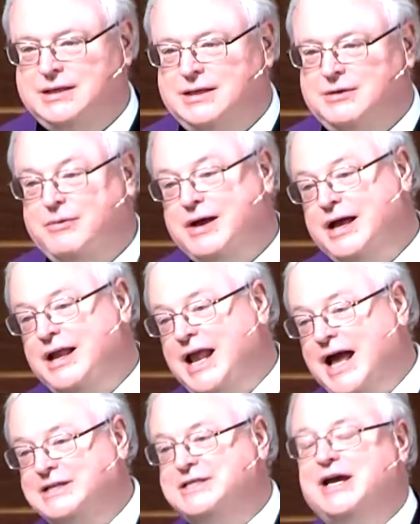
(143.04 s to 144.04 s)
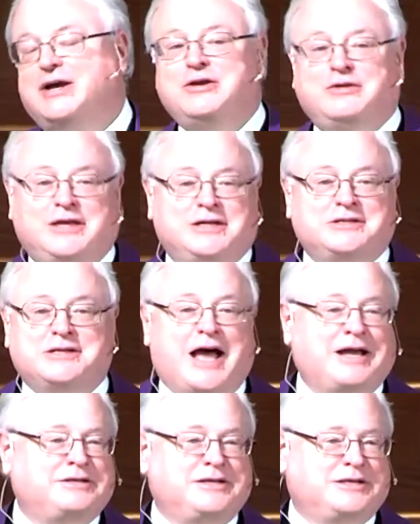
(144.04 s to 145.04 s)
Well, I tell you this
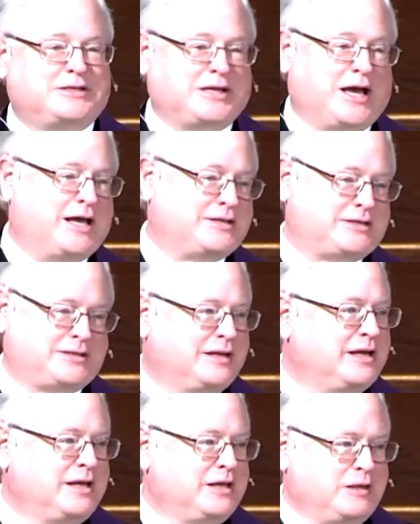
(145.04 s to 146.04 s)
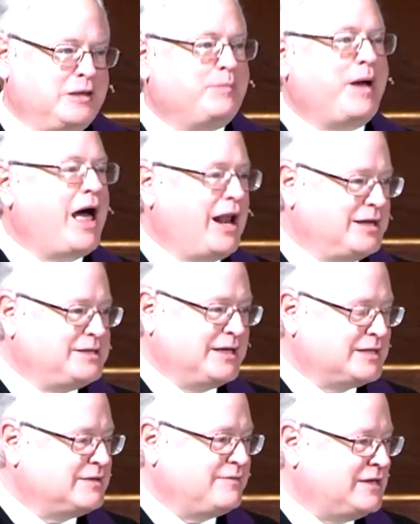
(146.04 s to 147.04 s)
not to discuss the
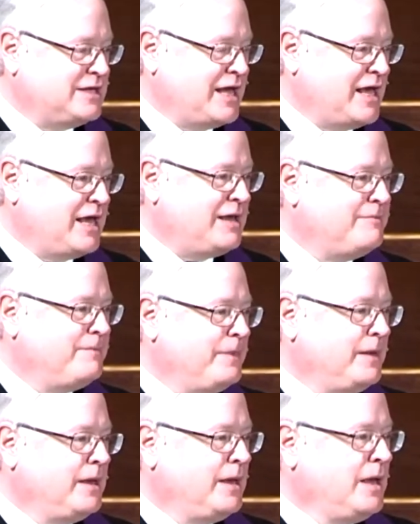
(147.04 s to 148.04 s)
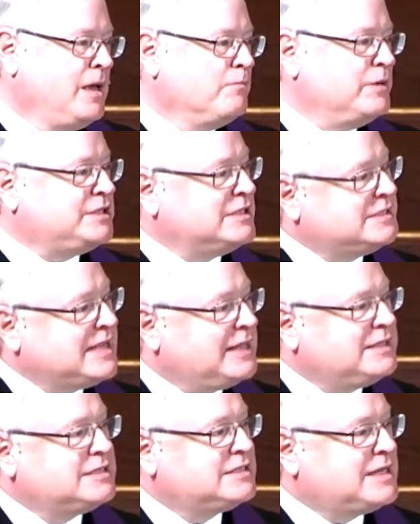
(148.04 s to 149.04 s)
politics of the day, but to set
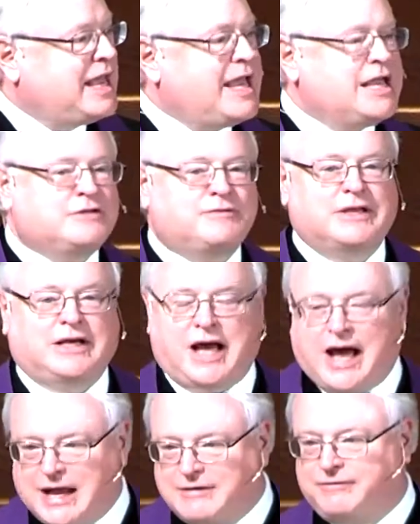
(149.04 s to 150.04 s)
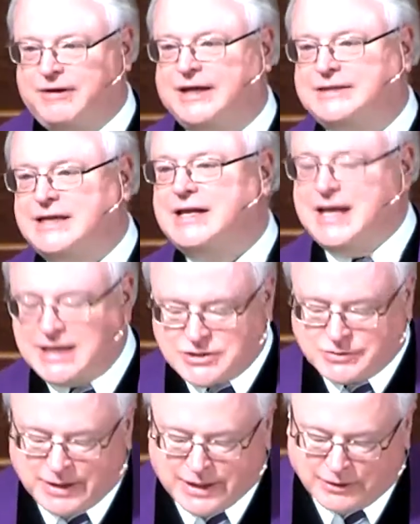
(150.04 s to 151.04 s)
the stage for the conflict in
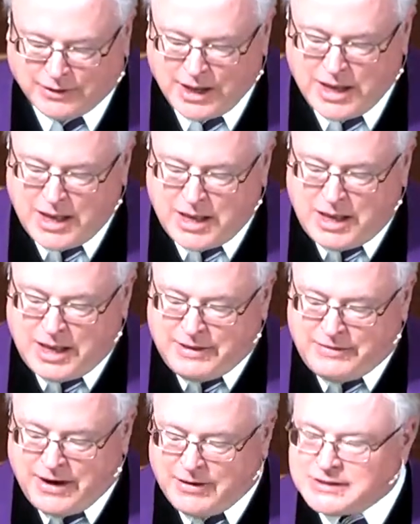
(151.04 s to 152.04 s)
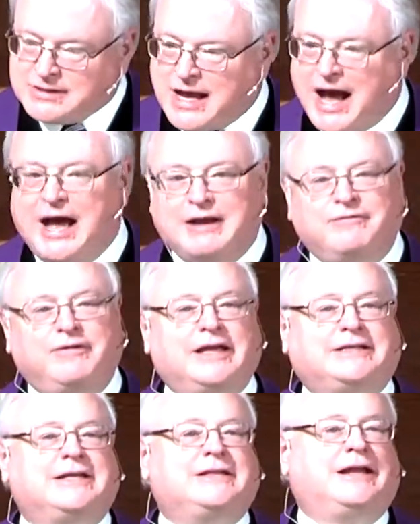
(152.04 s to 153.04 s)
Israel there is conflict
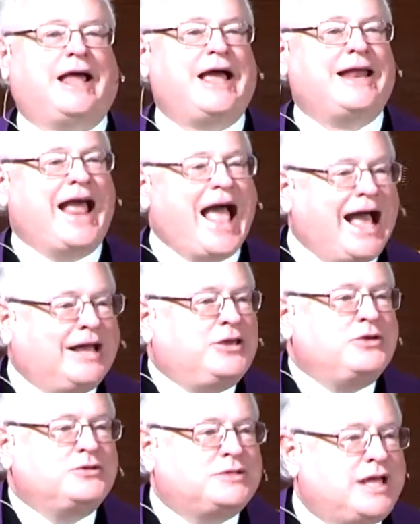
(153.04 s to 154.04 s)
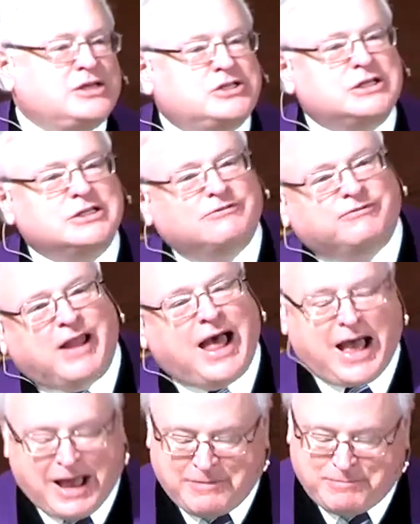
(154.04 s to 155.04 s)
in the land. Accusations
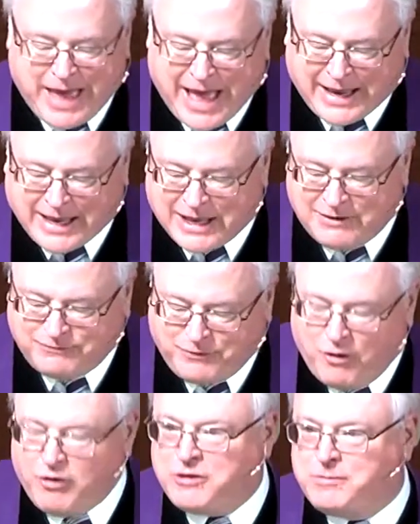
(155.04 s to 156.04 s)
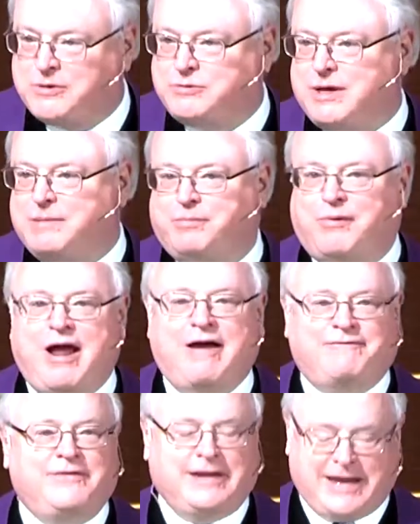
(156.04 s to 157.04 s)
fly back and forth between
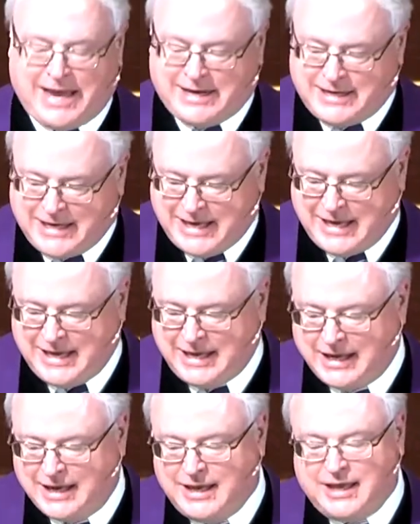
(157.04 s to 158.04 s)
prophet and king.